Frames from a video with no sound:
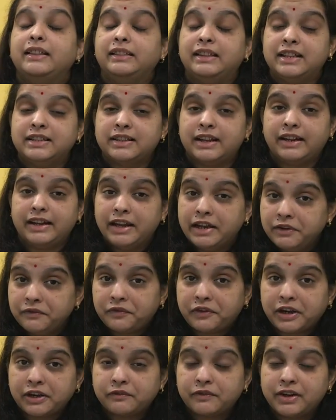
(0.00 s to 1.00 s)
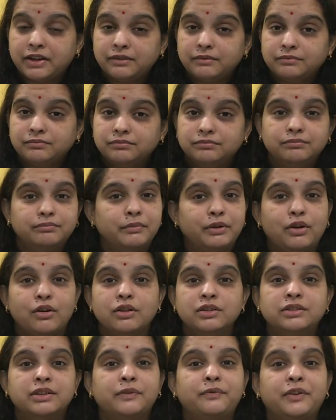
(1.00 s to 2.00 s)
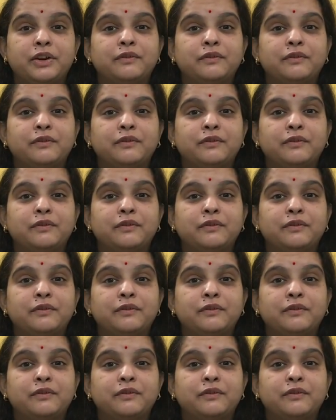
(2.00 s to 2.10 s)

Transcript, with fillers: These are infrequent because the